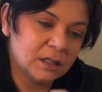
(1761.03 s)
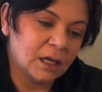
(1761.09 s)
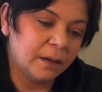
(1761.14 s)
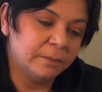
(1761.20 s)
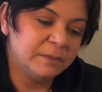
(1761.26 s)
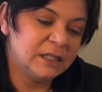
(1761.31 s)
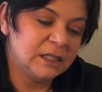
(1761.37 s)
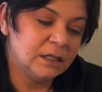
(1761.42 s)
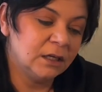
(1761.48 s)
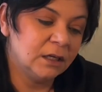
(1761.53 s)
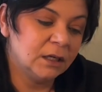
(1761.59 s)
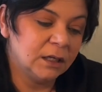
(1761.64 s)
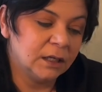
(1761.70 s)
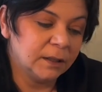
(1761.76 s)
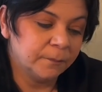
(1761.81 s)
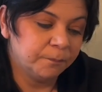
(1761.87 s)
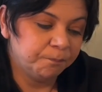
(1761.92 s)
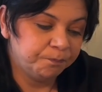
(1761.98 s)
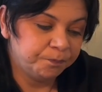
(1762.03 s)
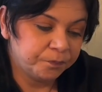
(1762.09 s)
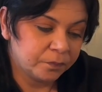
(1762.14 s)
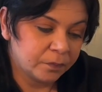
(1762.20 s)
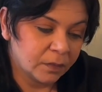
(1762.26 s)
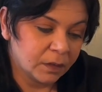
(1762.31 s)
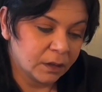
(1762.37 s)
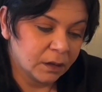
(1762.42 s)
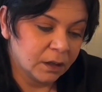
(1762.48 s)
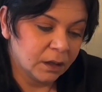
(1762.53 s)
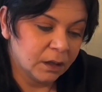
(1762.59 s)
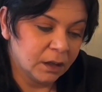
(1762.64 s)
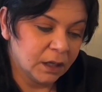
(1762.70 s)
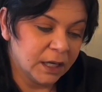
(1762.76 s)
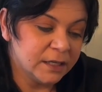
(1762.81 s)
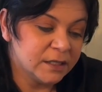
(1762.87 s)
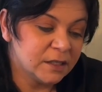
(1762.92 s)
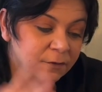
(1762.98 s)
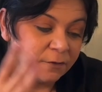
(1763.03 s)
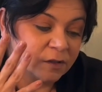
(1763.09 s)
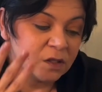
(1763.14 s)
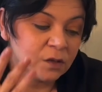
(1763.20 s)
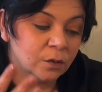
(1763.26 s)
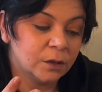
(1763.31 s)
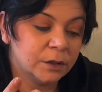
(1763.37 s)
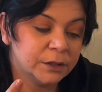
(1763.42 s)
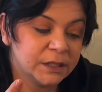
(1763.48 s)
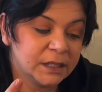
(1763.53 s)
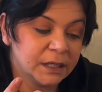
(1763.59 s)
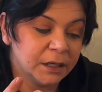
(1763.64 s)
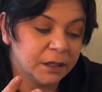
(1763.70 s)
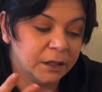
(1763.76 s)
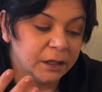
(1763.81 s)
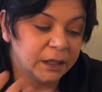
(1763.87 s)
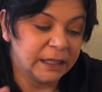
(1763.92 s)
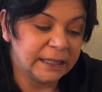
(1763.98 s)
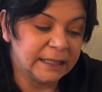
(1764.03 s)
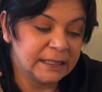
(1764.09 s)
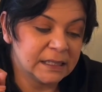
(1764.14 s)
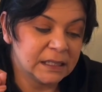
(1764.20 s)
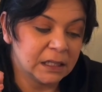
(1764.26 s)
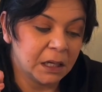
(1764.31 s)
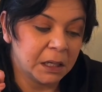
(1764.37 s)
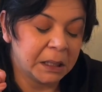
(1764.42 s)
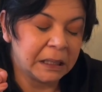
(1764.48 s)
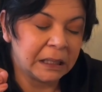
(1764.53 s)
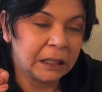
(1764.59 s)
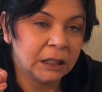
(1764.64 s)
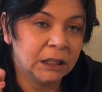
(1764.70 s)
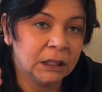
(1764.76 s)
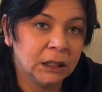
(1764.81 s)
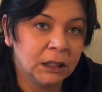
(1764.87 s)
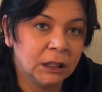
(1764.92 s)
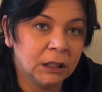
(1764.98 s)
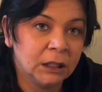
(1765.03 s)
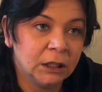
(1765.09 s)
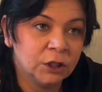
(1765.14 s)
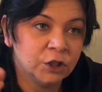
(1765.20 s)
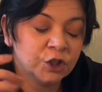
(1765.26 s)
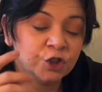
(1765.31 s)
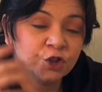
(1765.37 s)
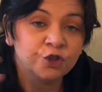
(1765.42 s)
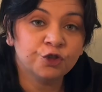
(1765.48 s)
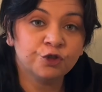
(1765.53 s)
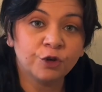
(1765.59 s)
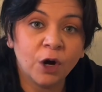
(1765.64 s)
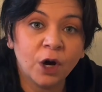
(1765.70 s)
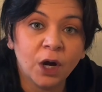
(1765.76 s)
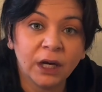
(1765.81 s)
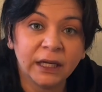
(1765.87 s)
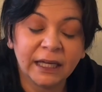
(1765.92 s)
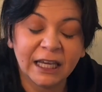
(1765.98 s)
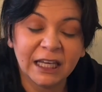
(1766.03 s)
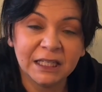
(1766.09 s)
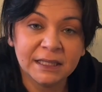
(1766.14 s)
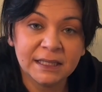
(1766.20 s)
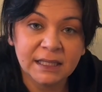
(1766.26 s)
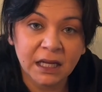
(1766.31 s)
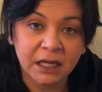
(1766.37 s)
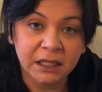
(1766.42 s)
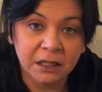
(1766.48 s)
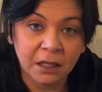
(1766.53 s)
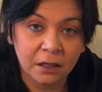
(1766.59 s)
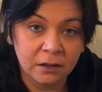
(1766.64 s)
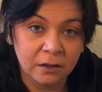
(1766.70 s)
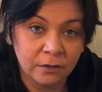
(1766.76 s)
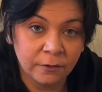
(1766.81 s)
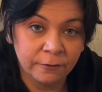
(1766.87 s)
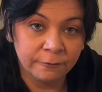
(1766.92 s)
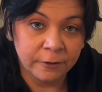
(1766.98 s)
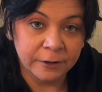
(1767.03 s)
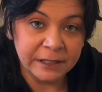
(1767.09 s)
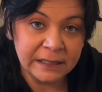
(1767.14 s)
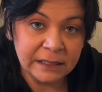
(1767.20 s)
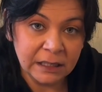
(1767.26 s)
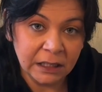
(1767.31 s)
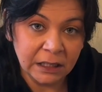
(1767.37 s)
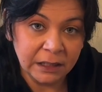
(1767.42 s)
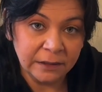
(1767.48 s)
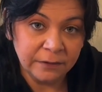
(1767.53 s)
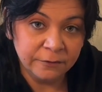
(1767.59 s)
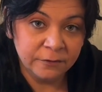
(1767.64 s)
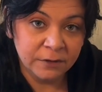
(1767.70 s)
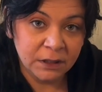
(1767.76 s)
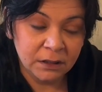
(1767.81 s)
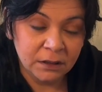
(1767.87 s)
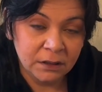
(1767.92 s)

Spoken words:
I'm seeing Ace of Swords here. It is like strong insight that you have received.